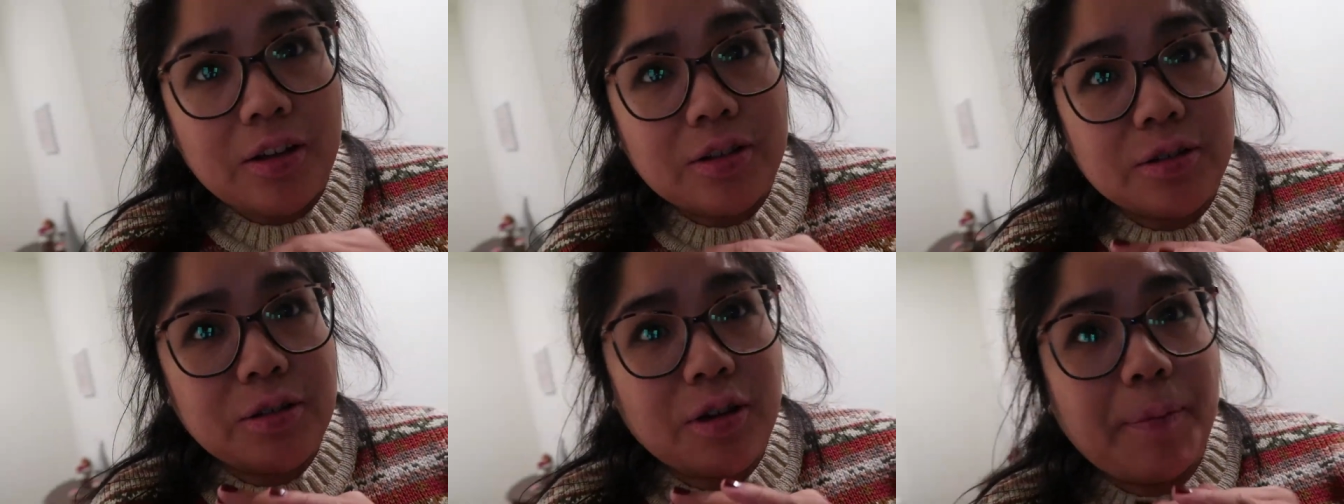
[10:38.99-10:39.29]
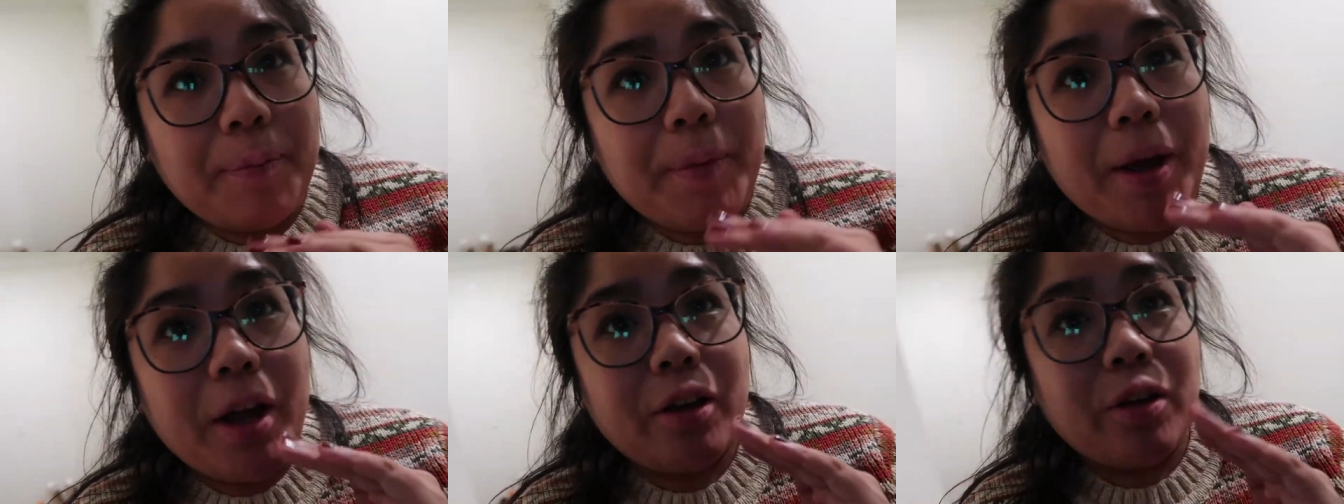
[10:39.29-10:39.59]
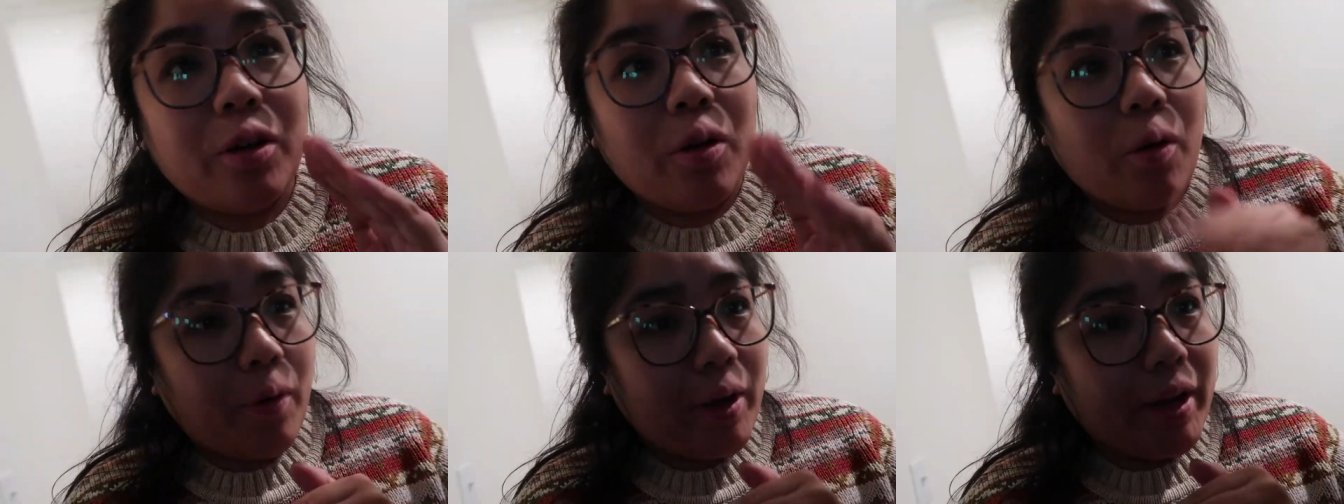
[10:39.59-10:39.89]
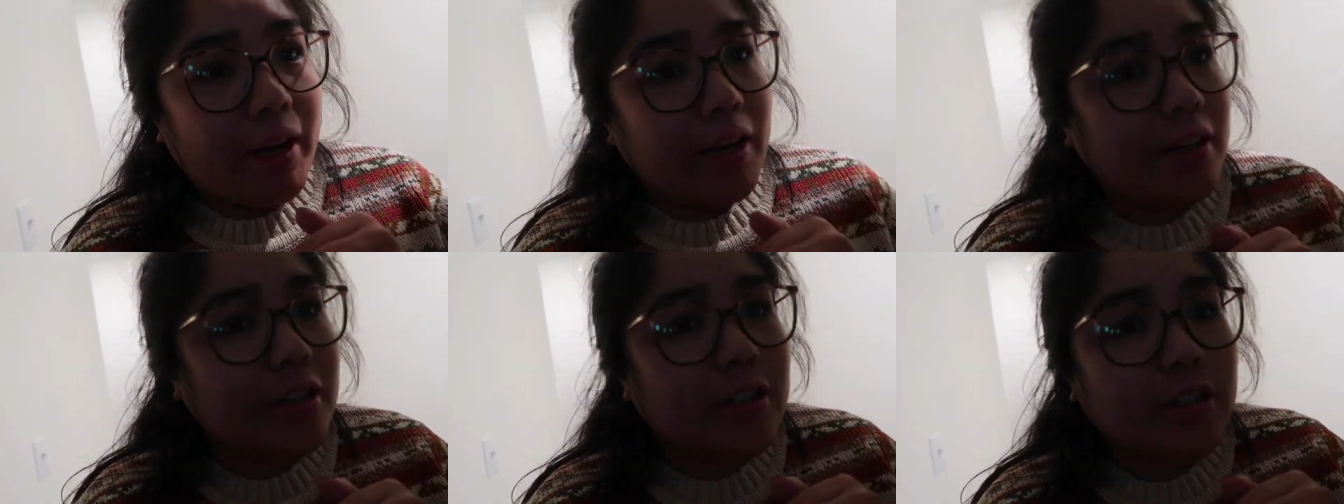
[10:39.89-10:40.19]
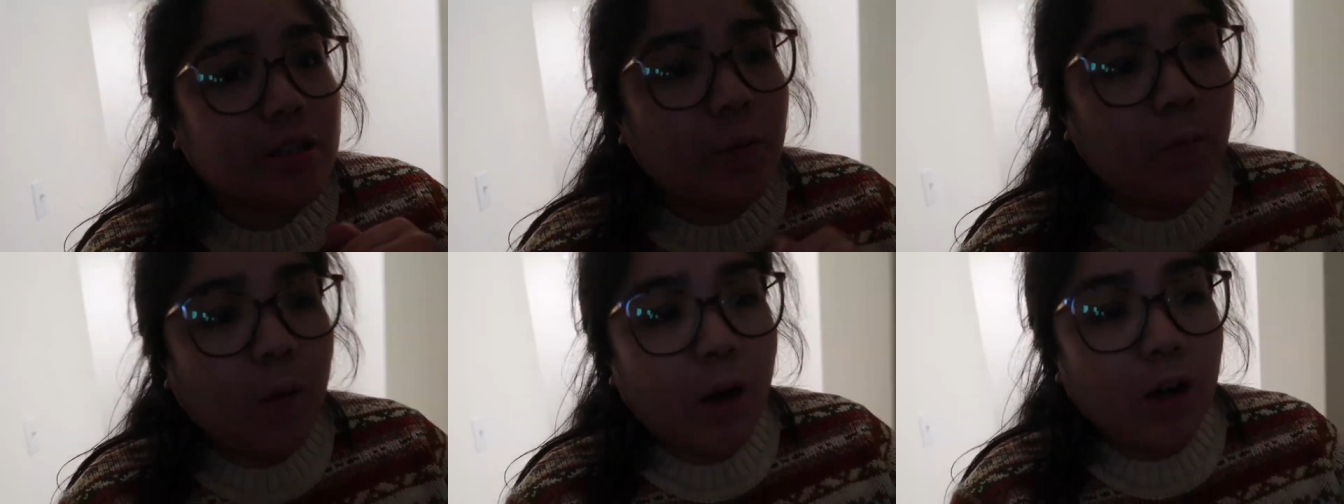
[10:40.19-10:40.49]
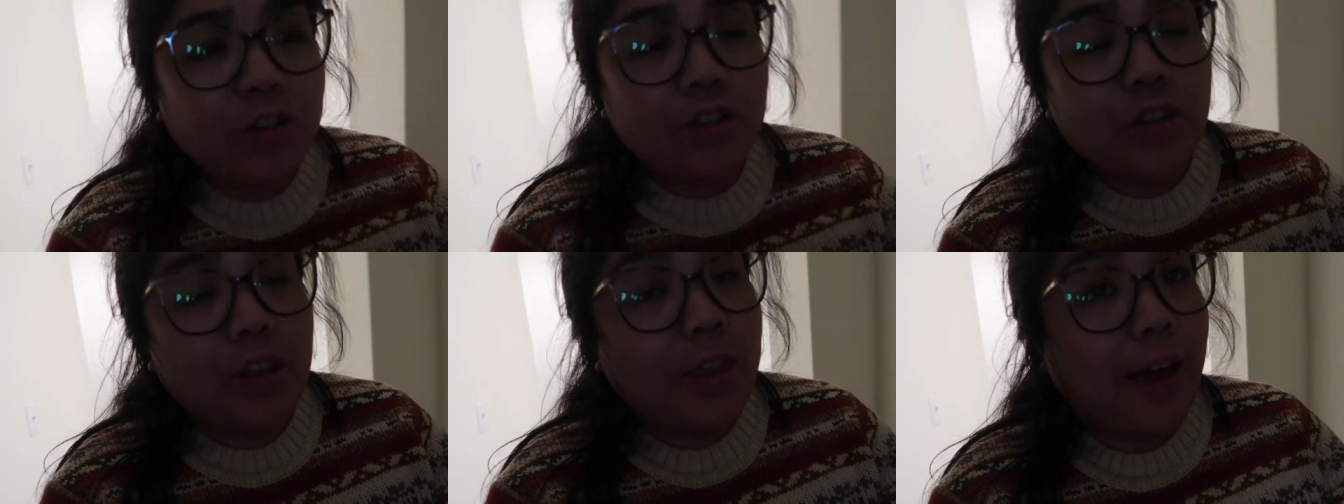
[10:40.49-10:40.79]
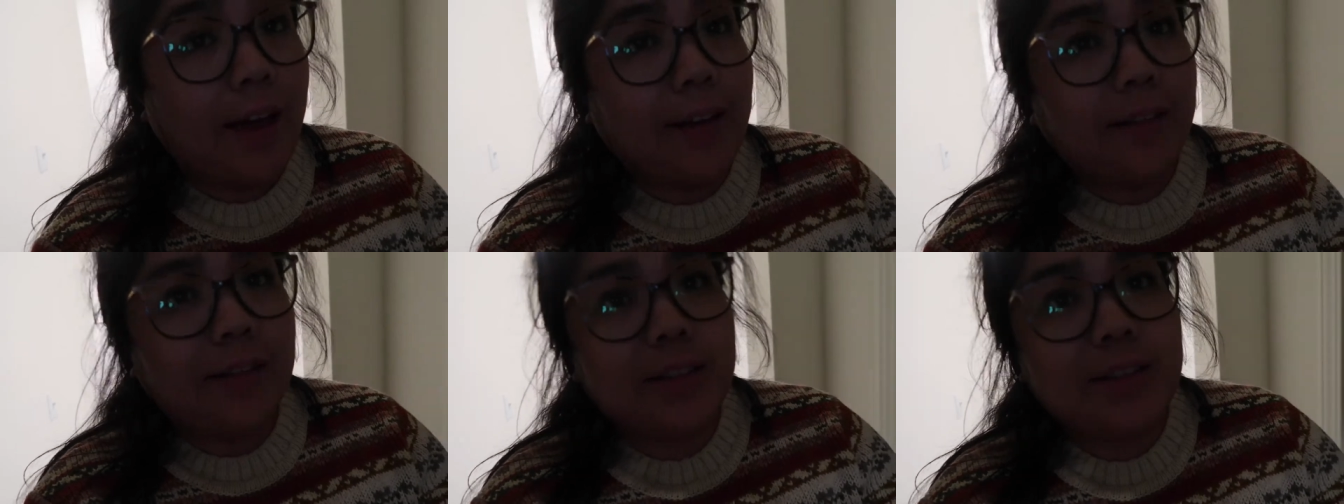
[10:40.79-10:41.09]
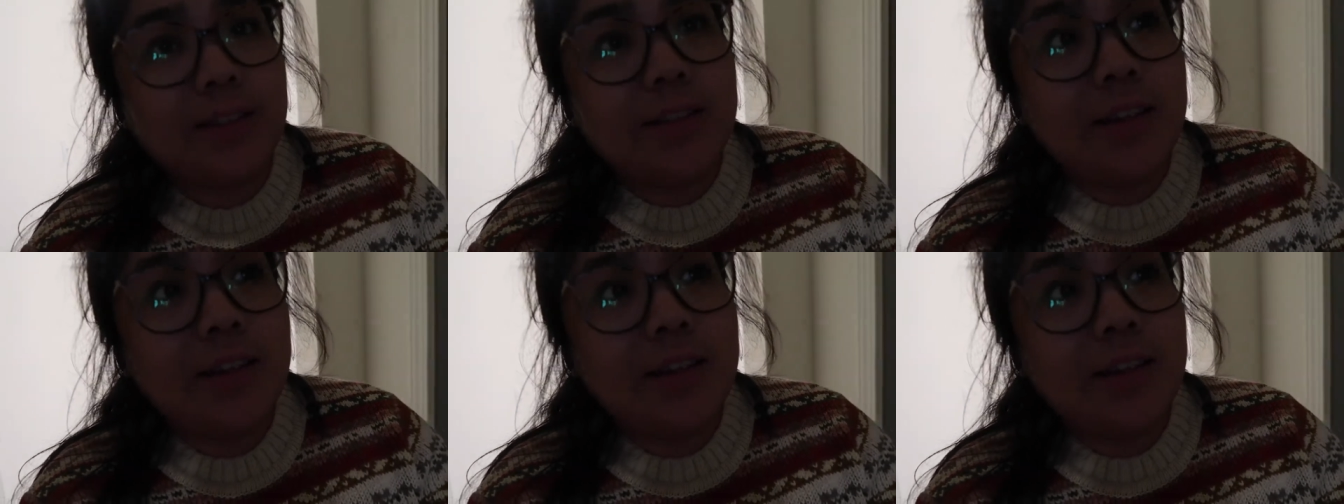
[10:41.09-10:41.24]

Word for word: So I'm going to watch that,